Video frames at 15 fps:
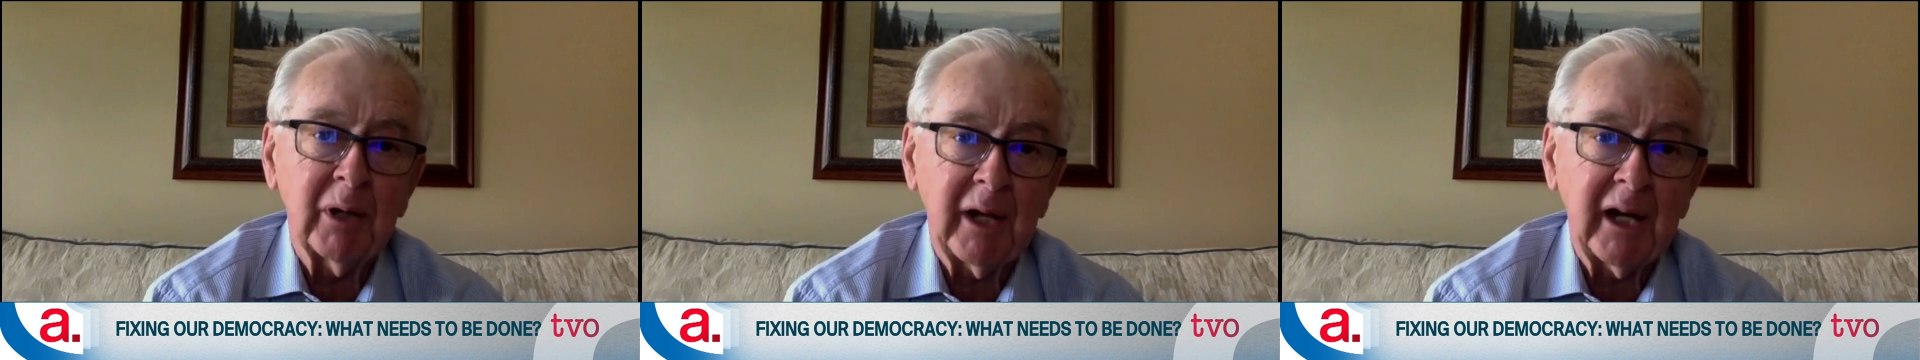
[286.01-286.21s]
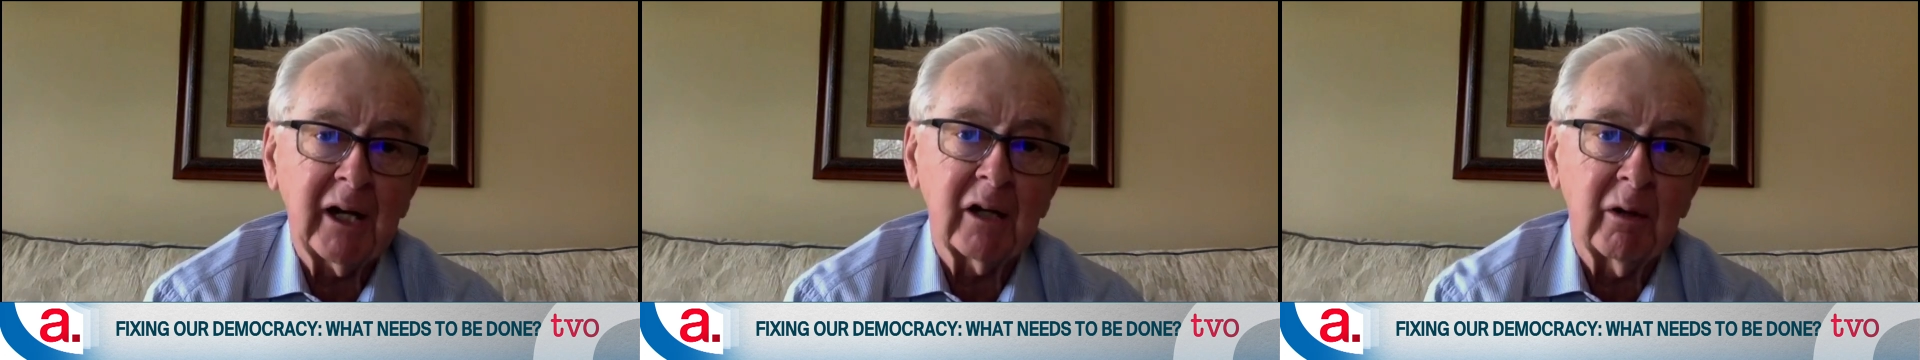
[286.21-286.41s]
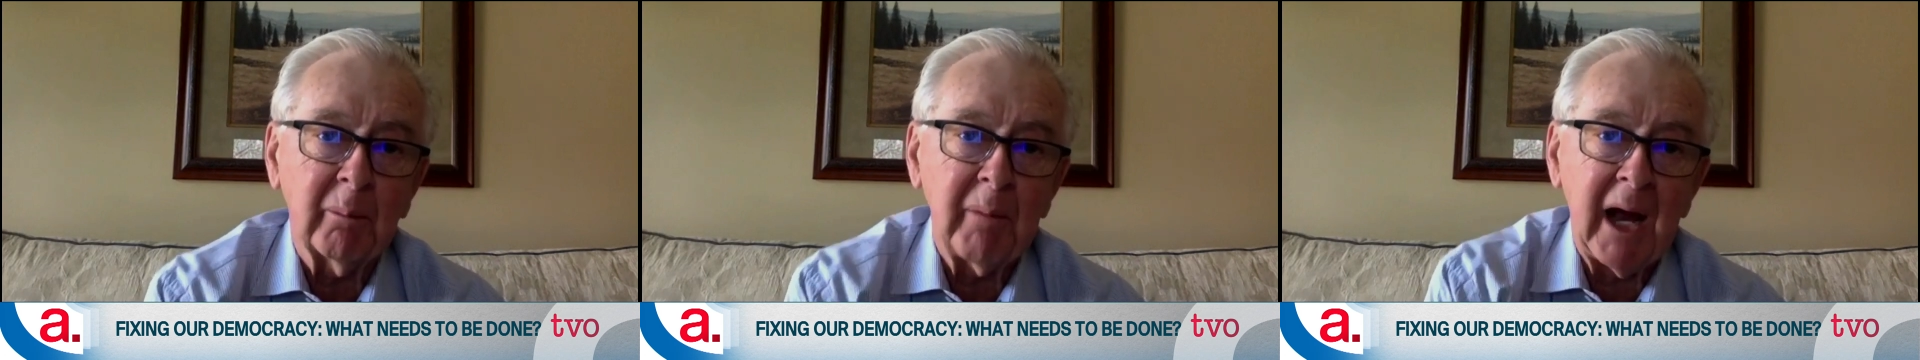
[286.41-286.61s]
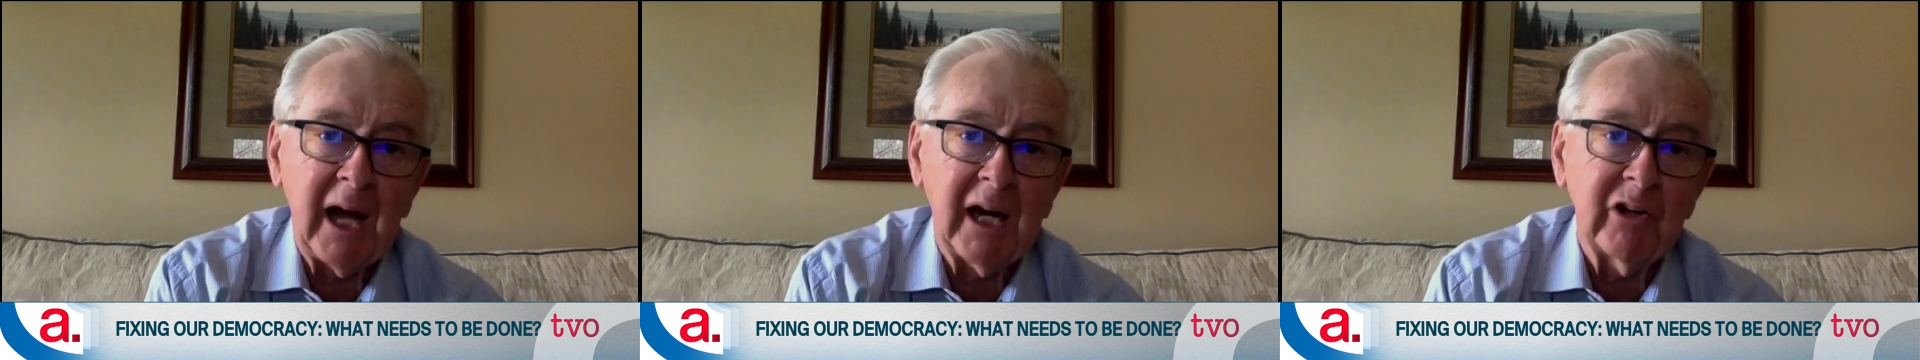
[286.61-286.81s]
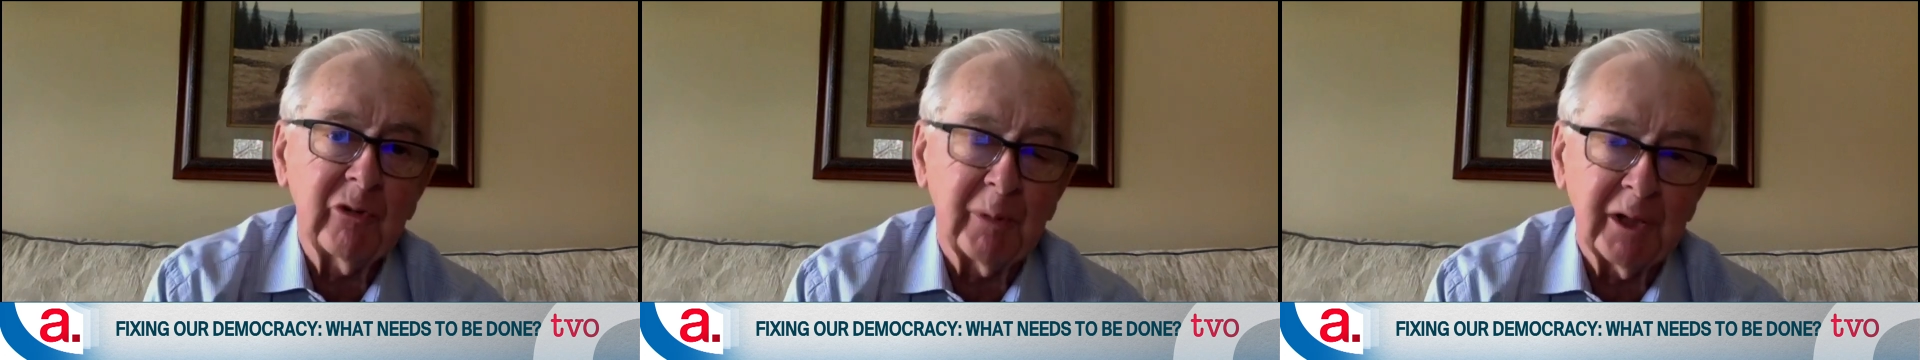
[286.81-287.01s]
political
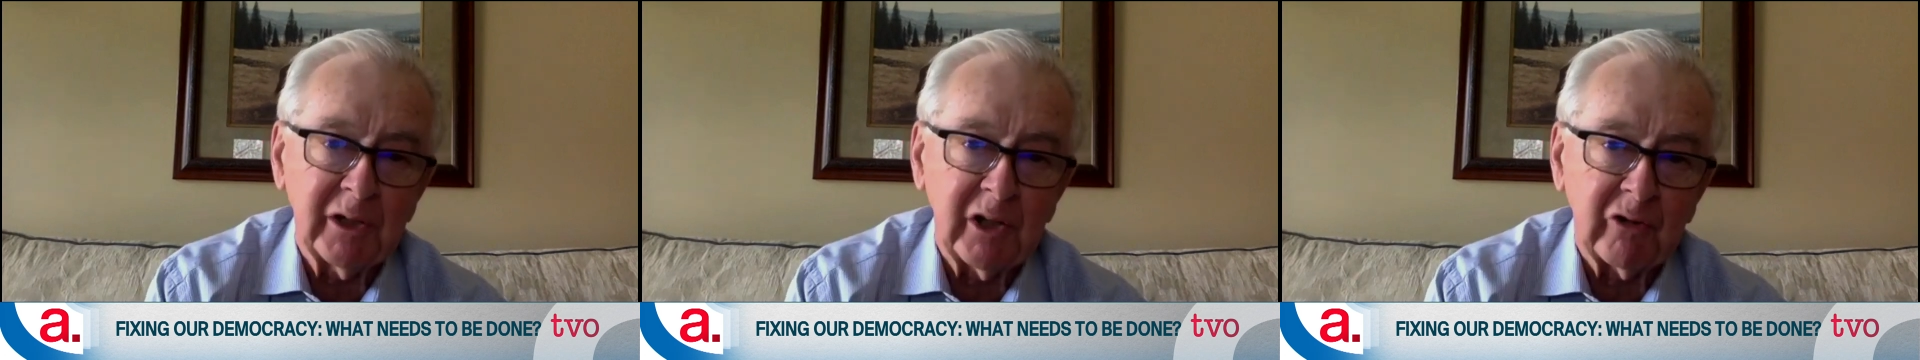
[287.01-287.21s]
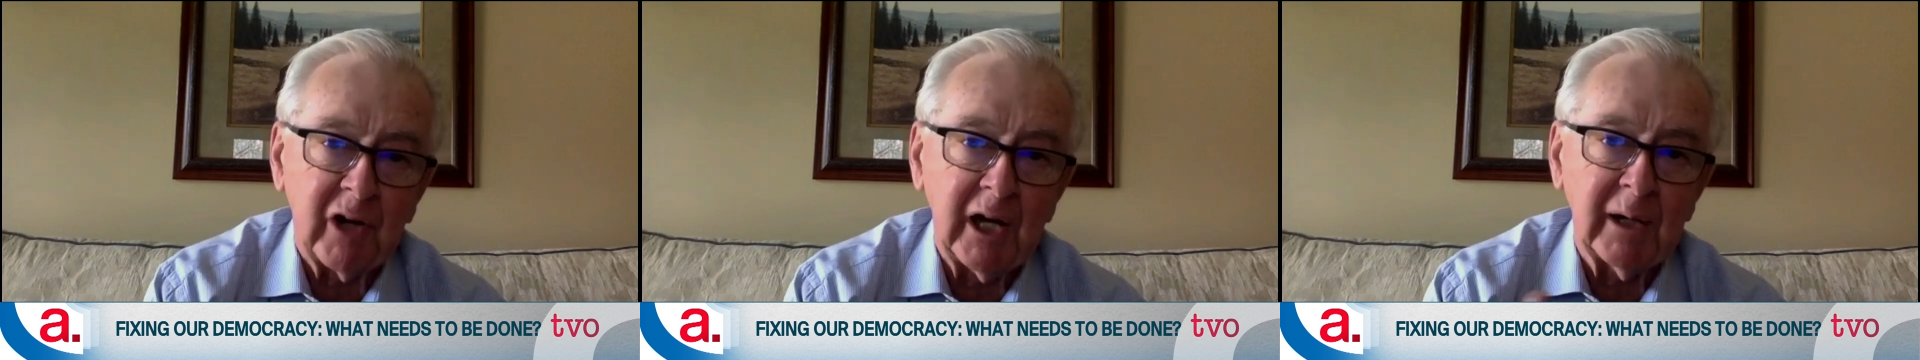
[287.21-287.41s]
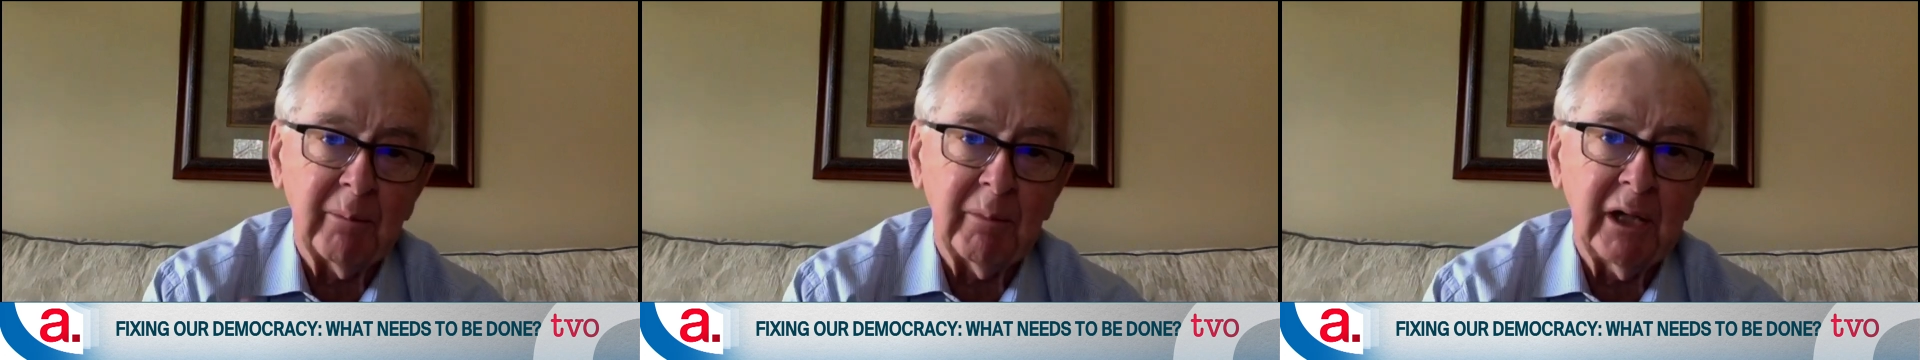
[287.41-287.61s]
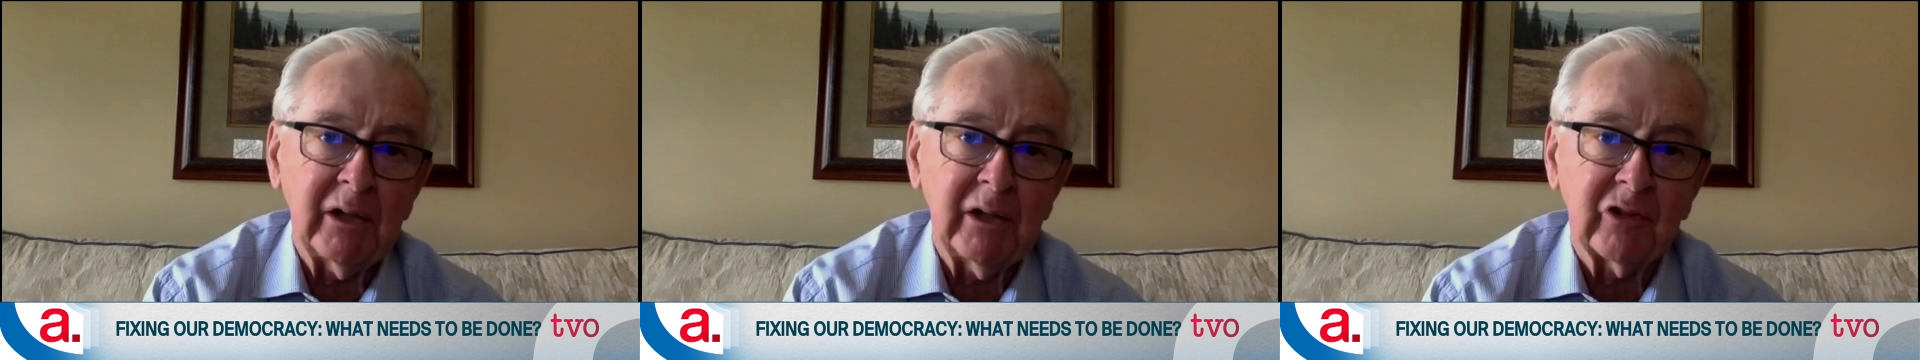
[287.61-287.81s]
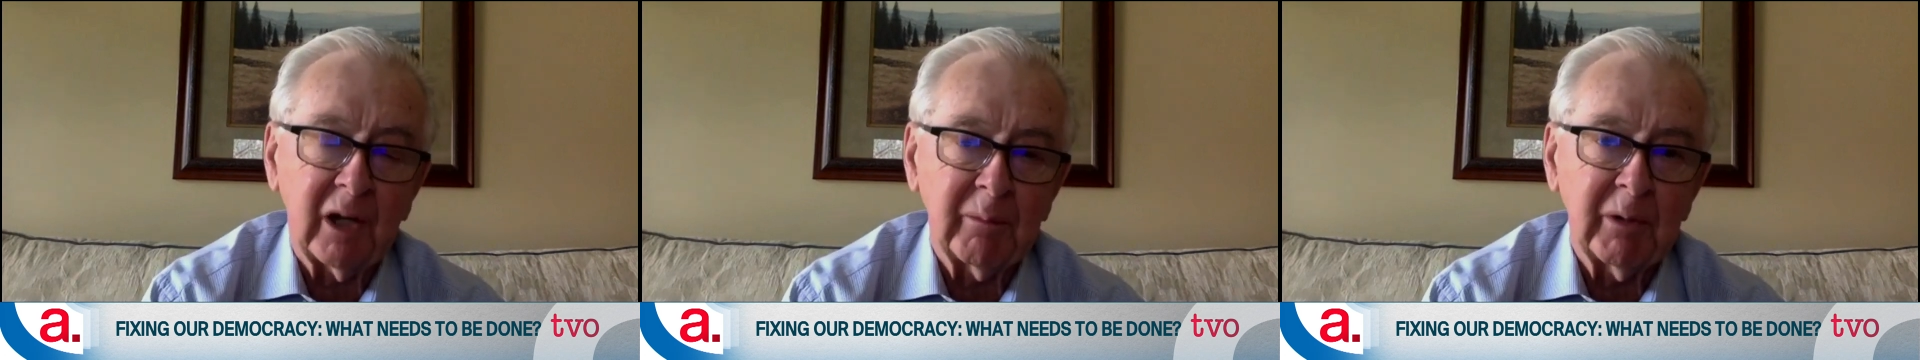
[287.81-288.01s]
management to try to
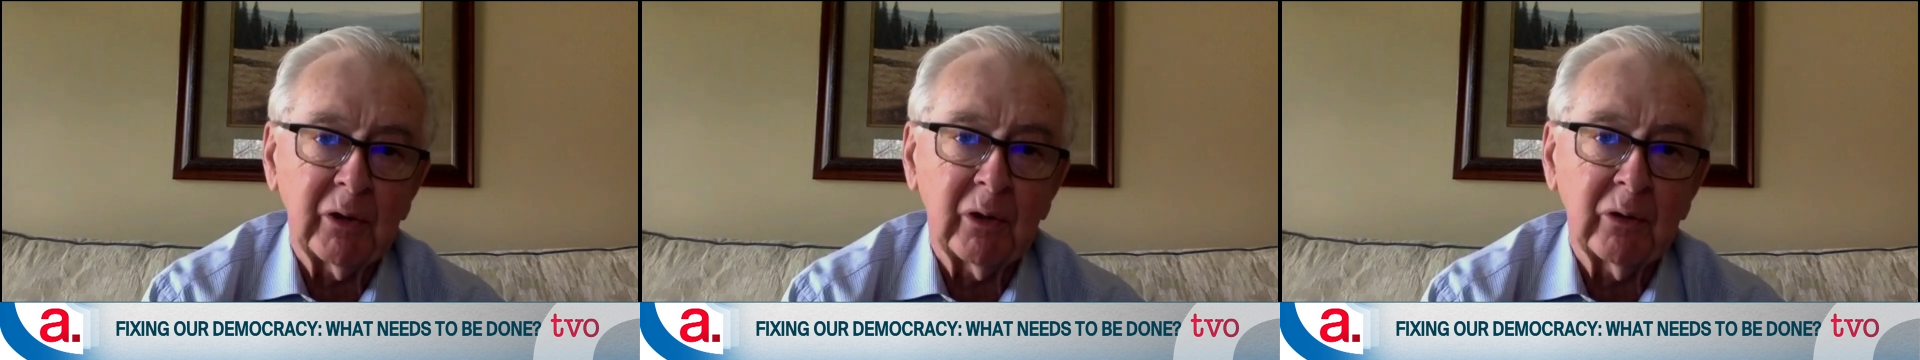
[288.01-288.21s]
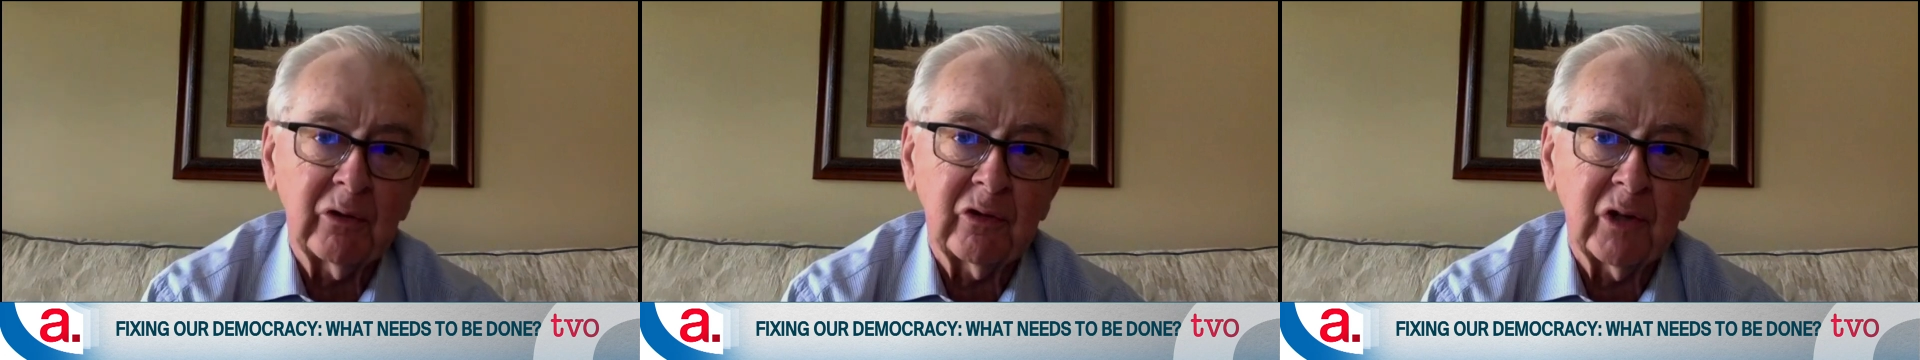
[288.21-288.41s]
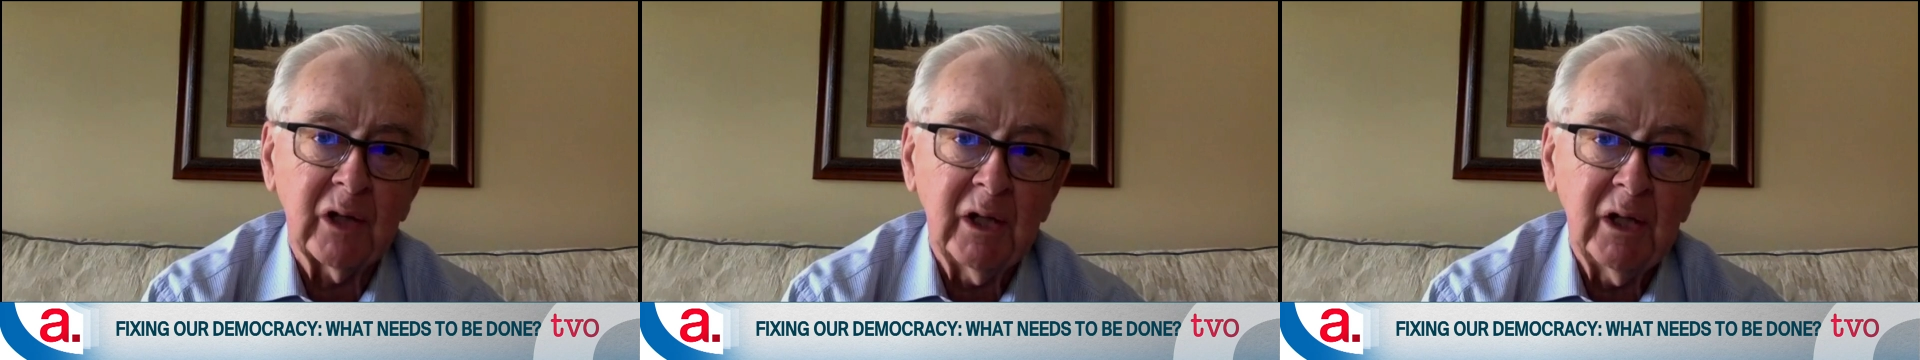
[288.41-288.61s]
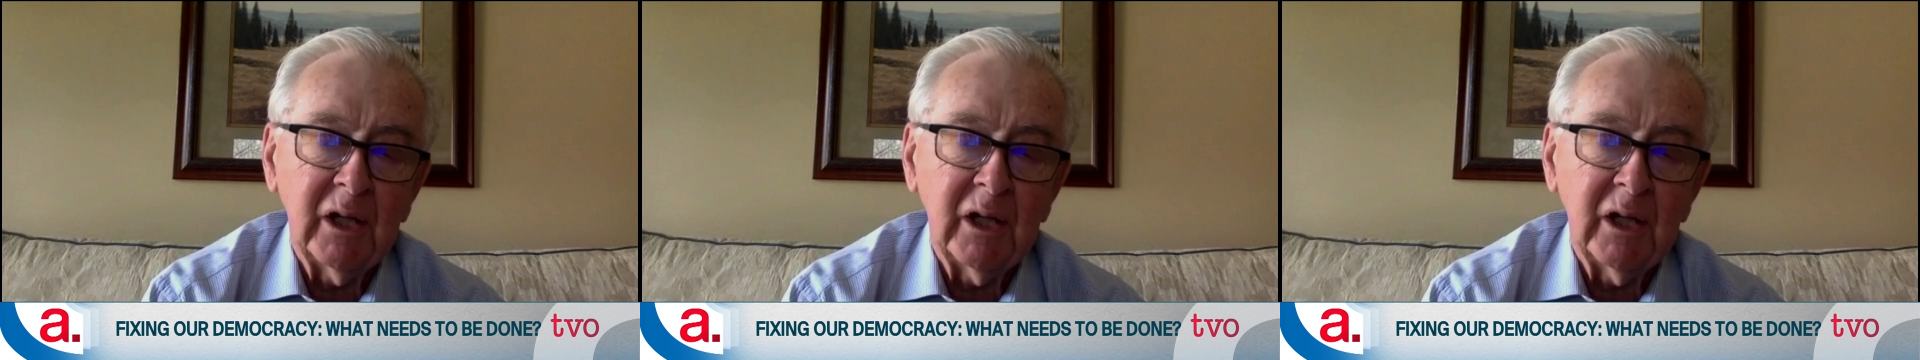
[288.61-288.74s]
meet some of those uh,